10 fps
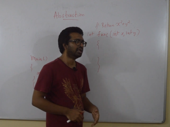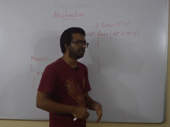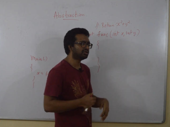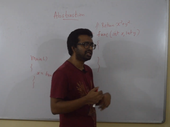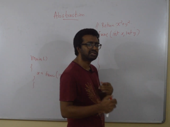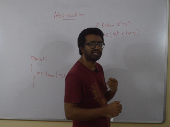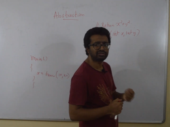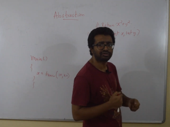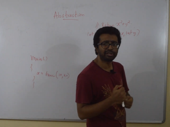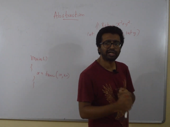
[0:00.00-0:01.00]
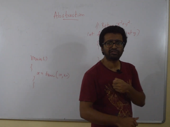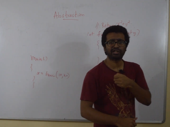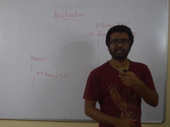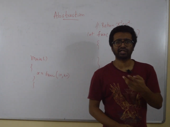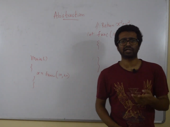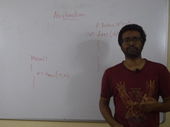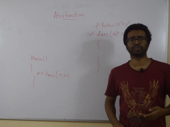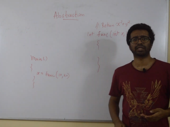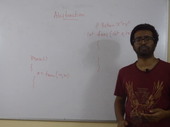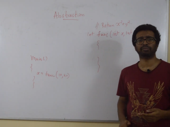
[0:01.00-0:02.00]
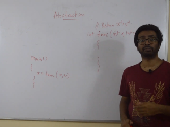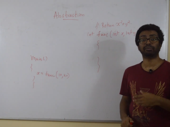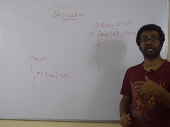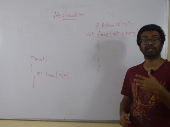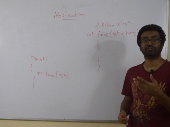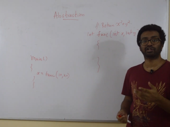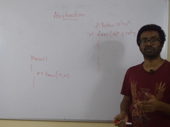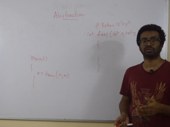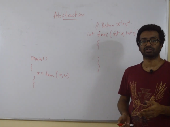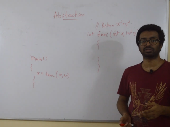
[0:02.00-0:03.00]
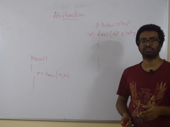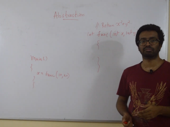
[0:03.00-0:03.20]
So these things will be covered by a different course.